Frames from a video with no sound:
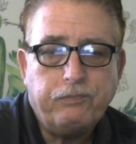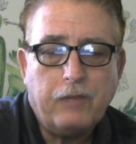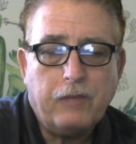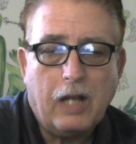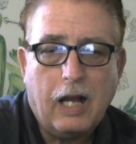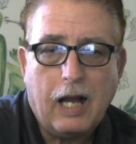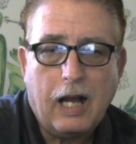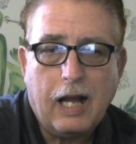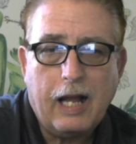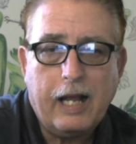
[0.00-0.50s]

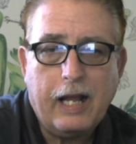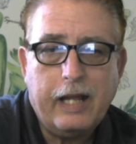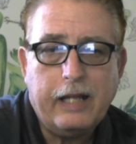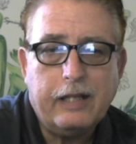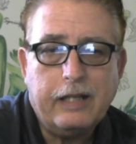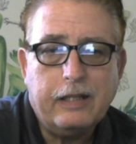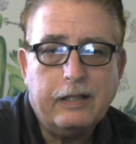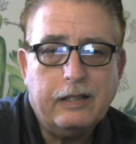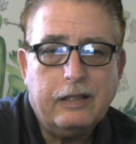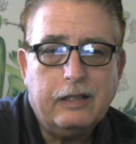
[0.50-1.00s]
high
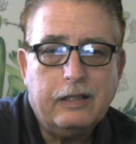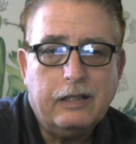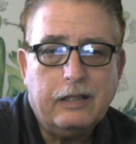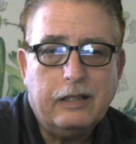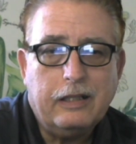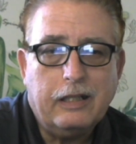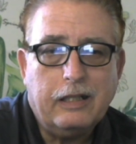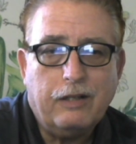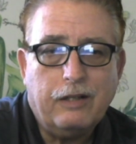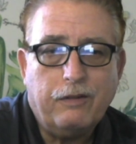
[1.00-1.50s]

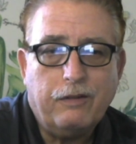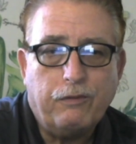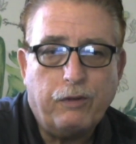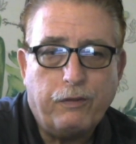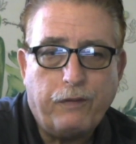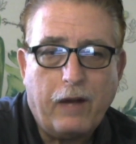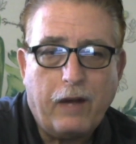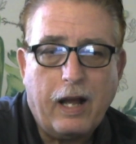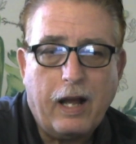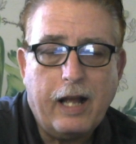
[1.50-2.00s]

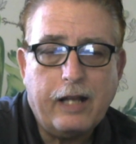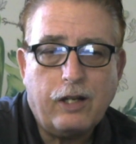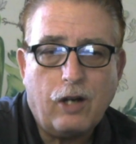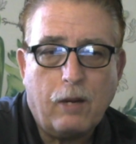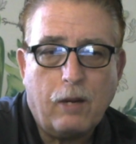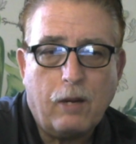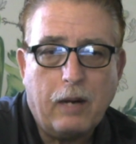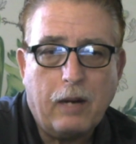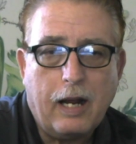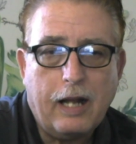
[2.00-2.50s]
refined
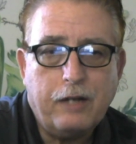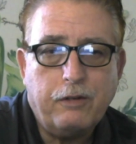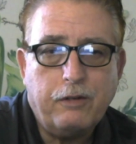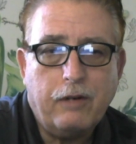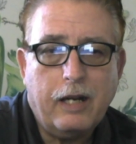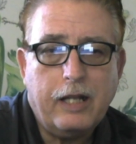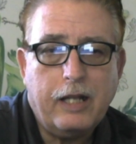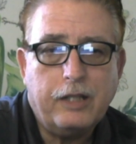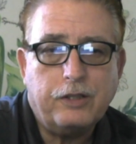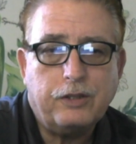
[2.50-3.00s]

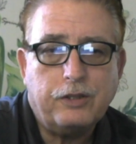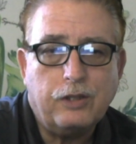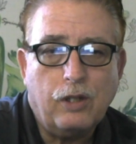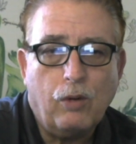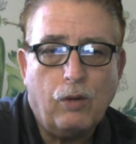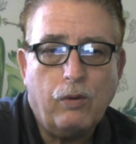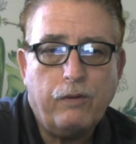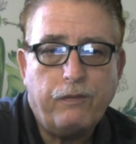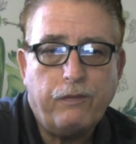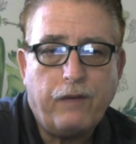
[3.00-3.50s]
carbohydrates,
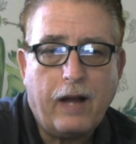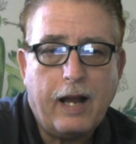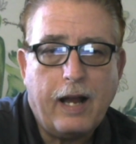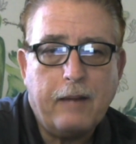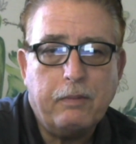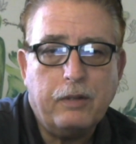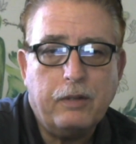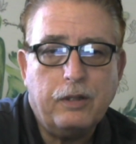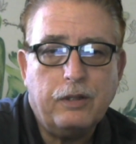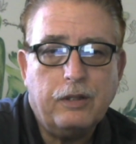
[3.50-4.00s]
low in
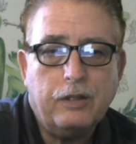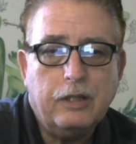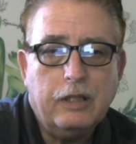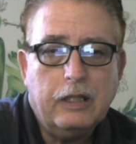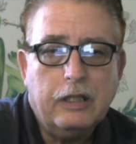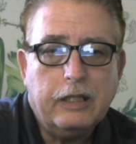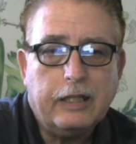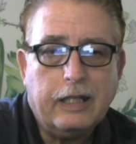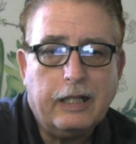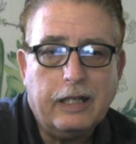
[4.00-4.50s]
fiber,
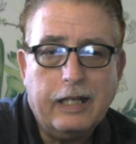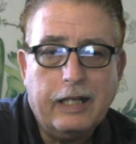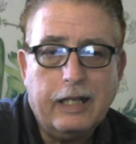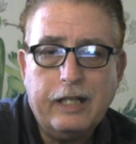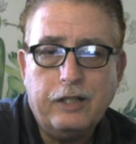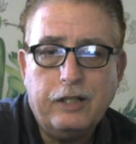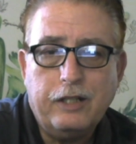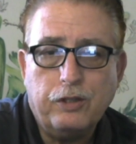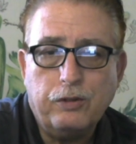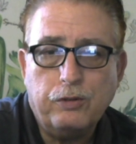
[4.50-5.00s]
can
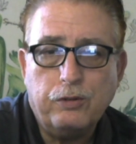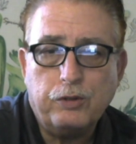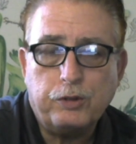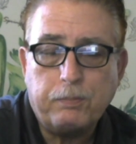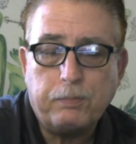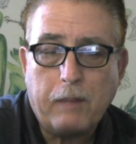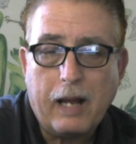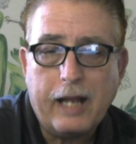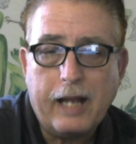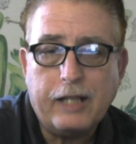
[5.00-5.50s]
lead to
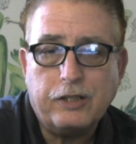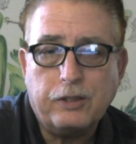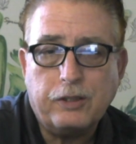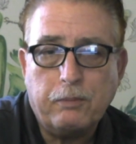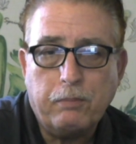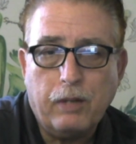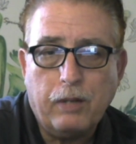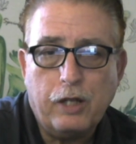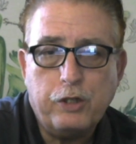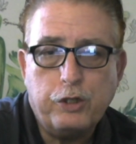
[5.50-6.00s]
spikes
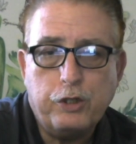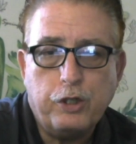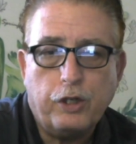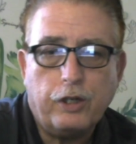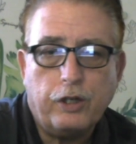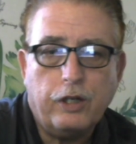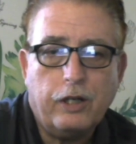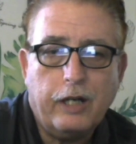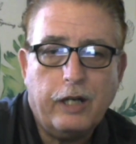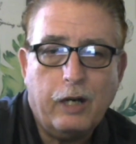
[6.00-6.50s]
in blood
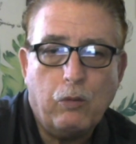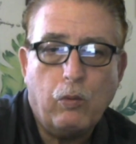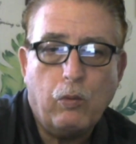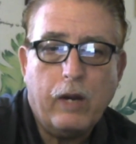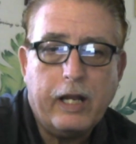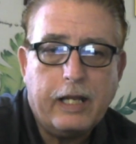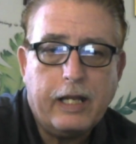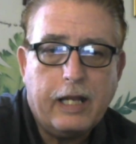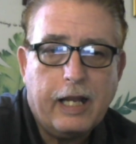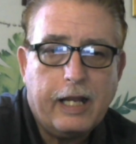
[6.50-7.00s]
sugar and
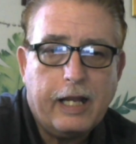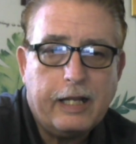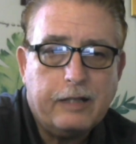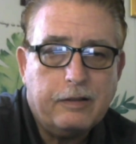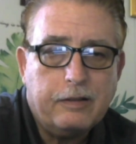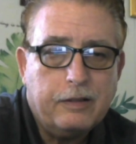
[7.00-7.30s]
weight gain.